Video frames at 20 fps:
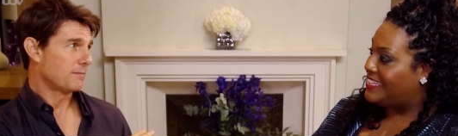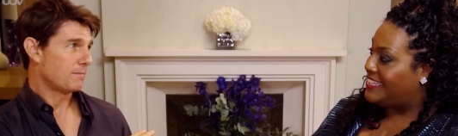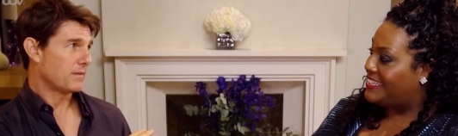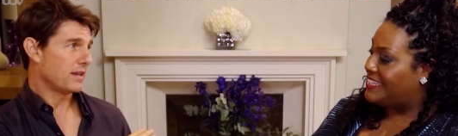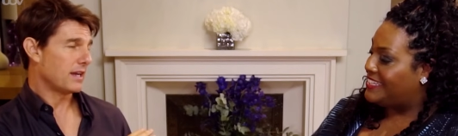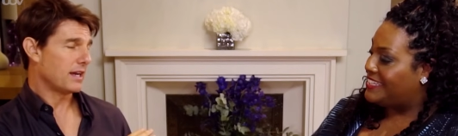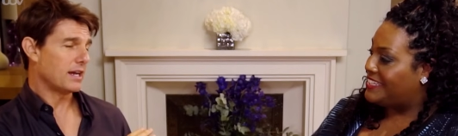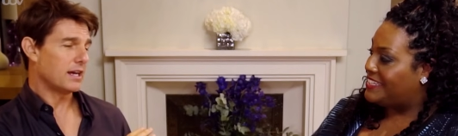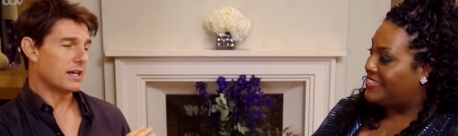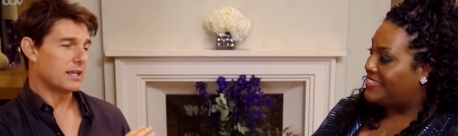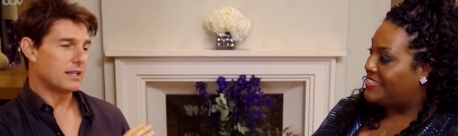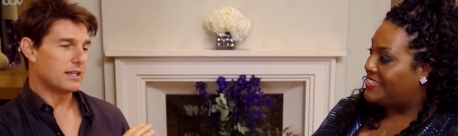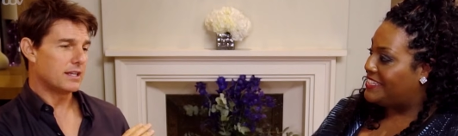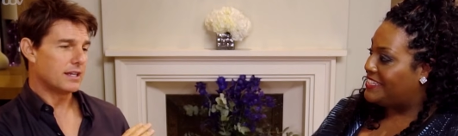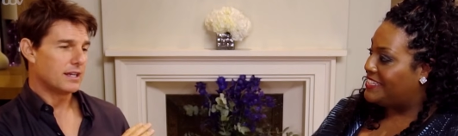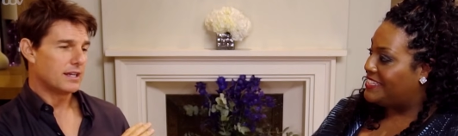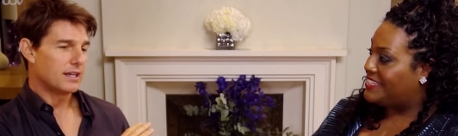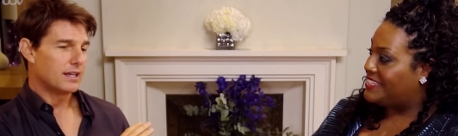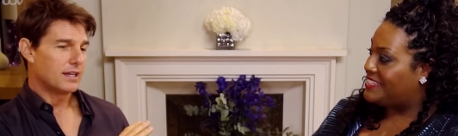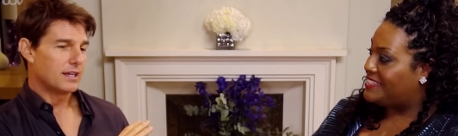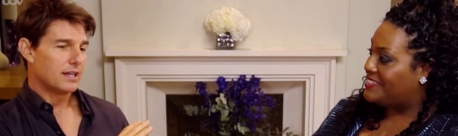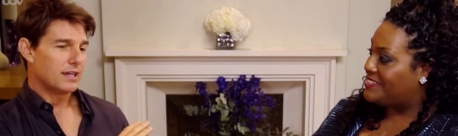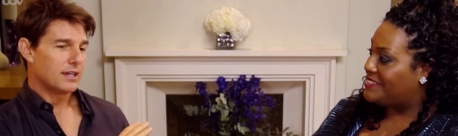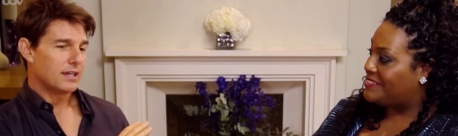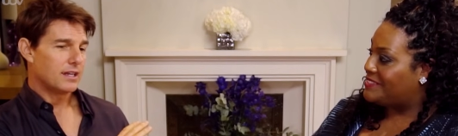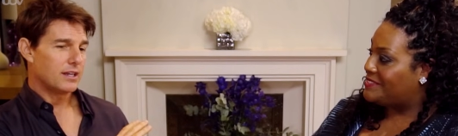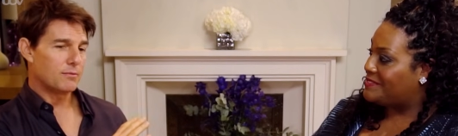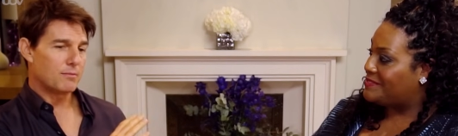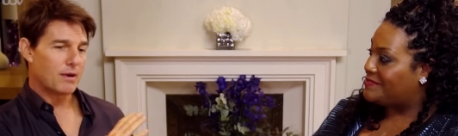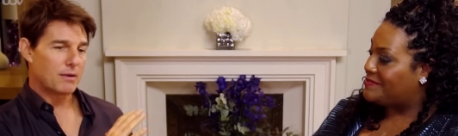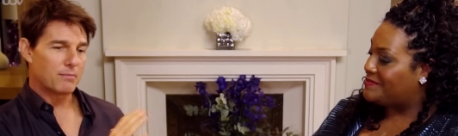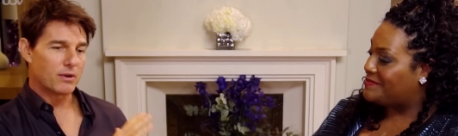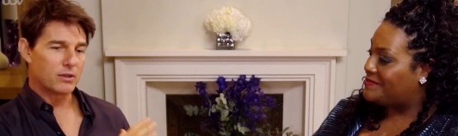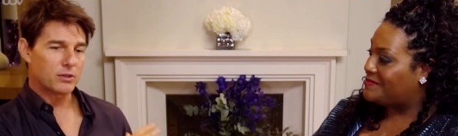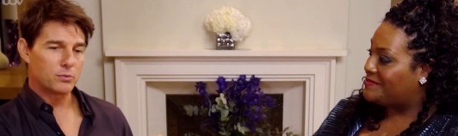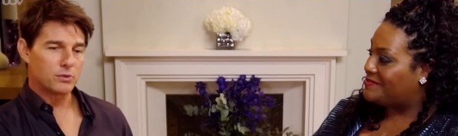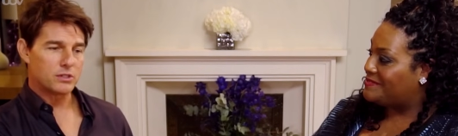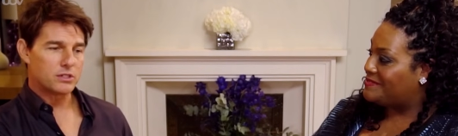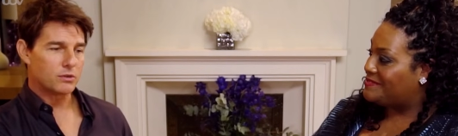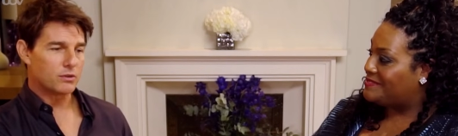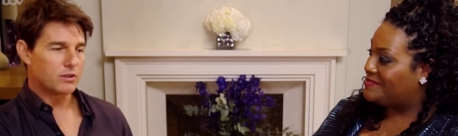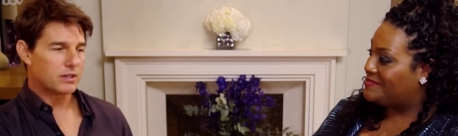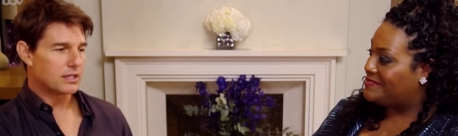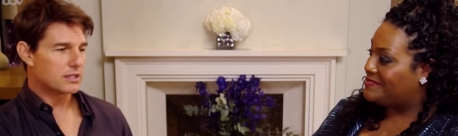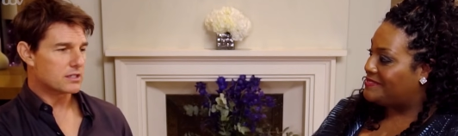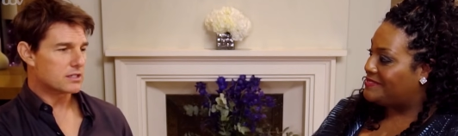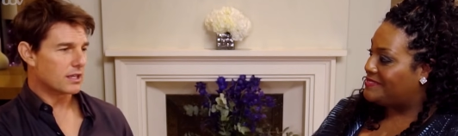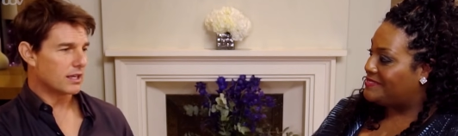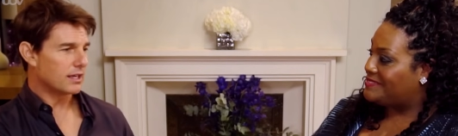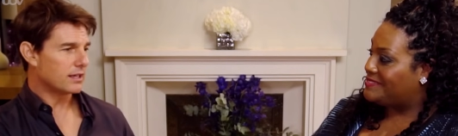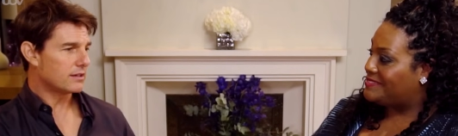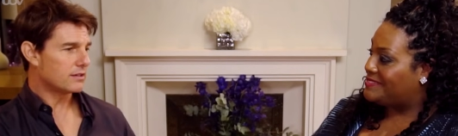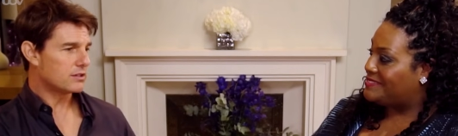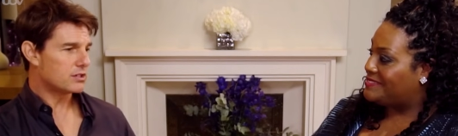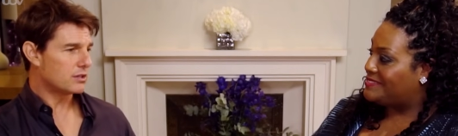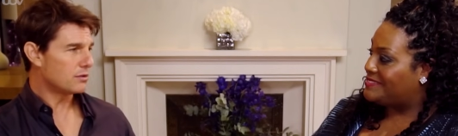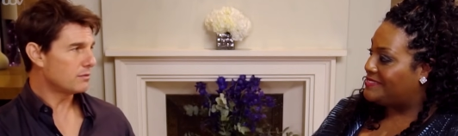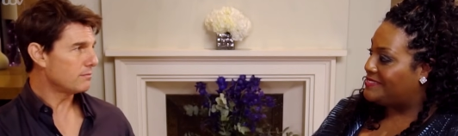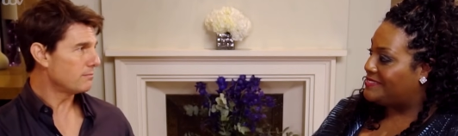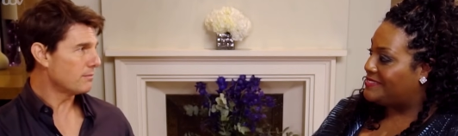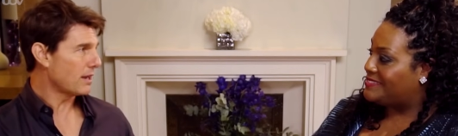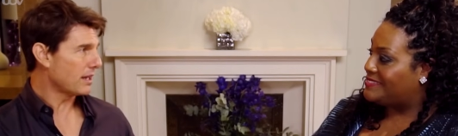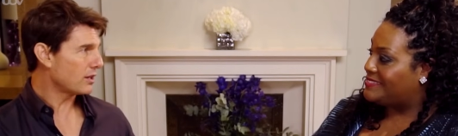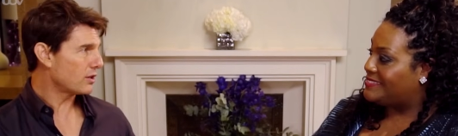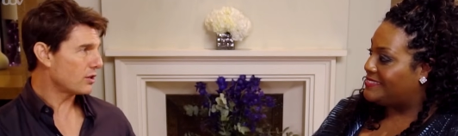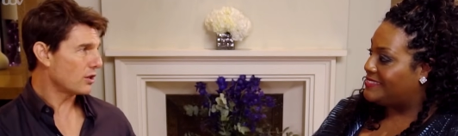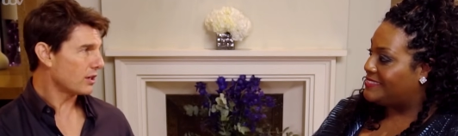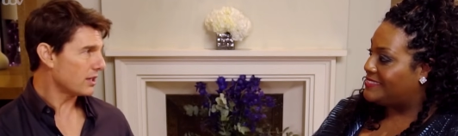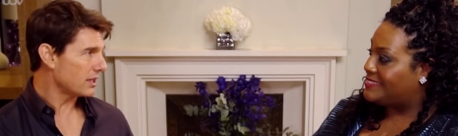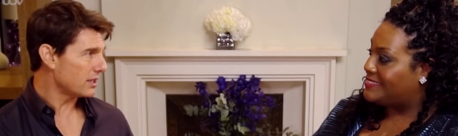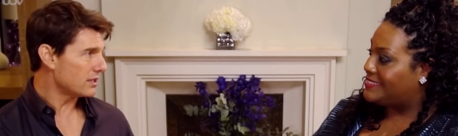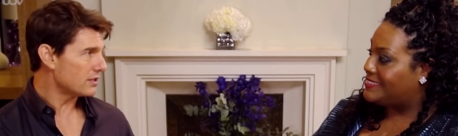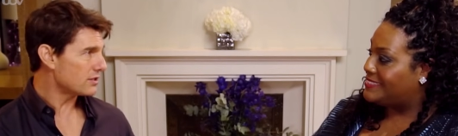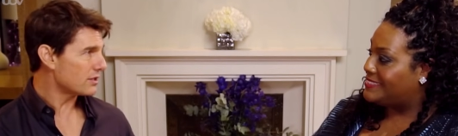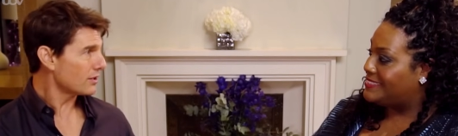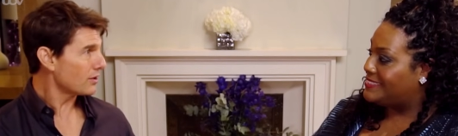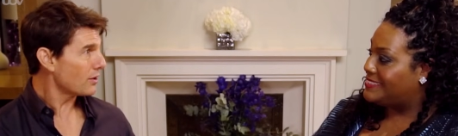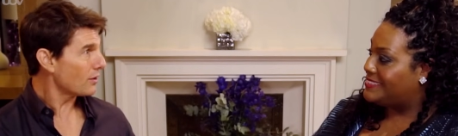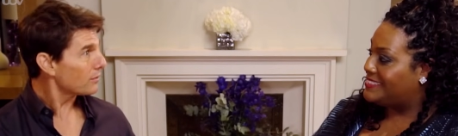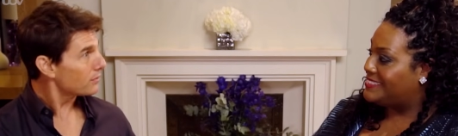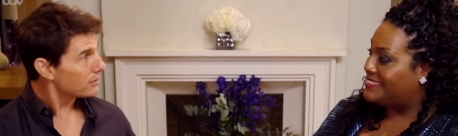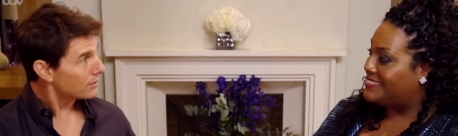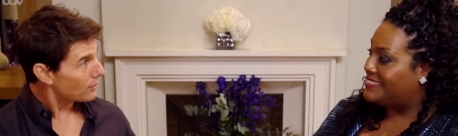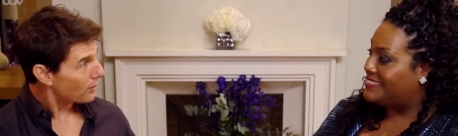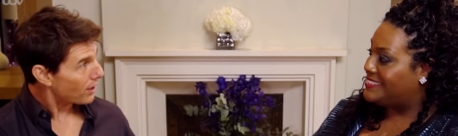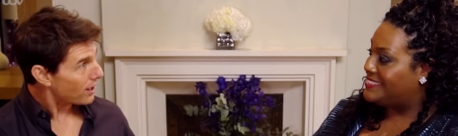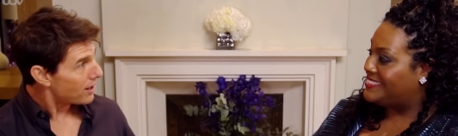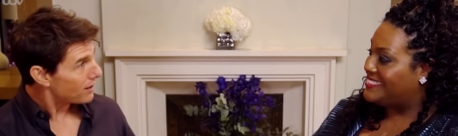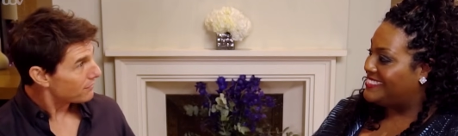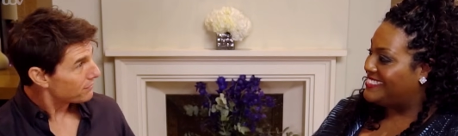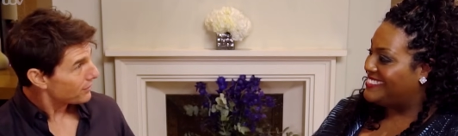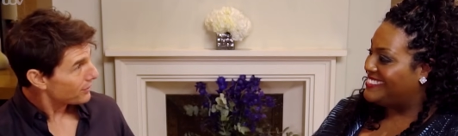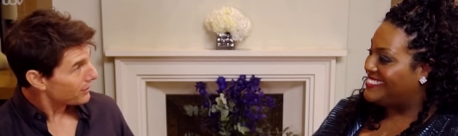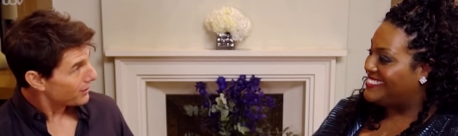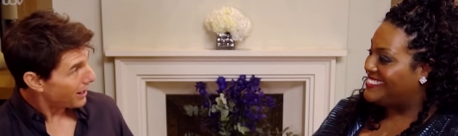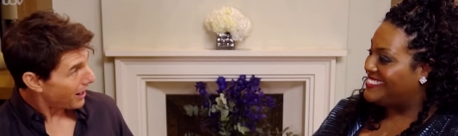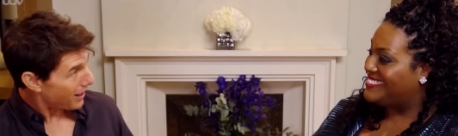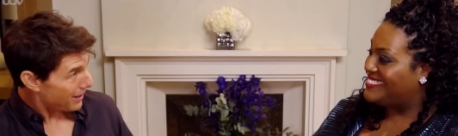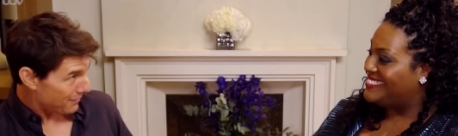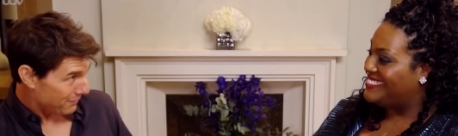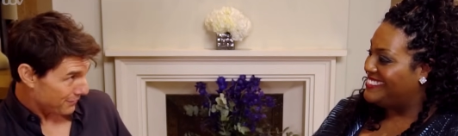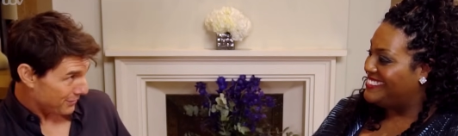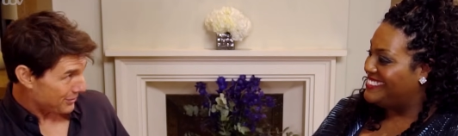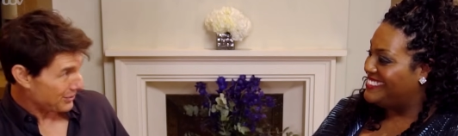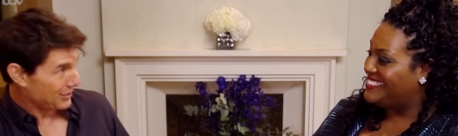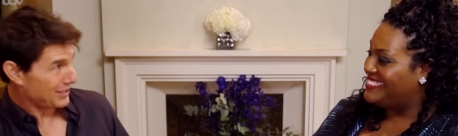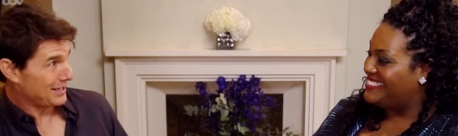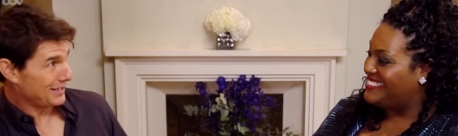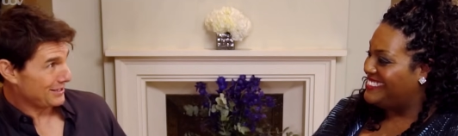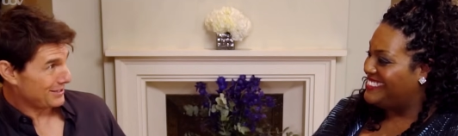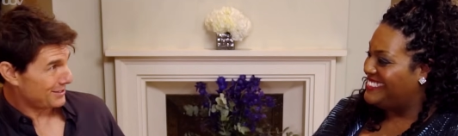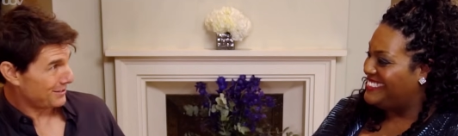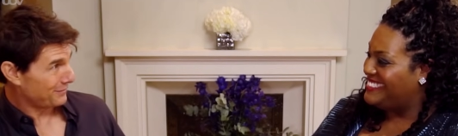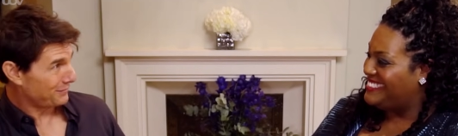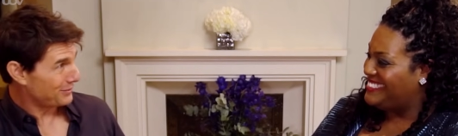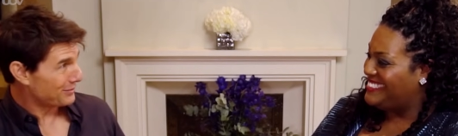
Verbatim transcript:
Speaker 1: And, you know, my mother would do things like she'd make cookies and go, you know, I have I have cookies. If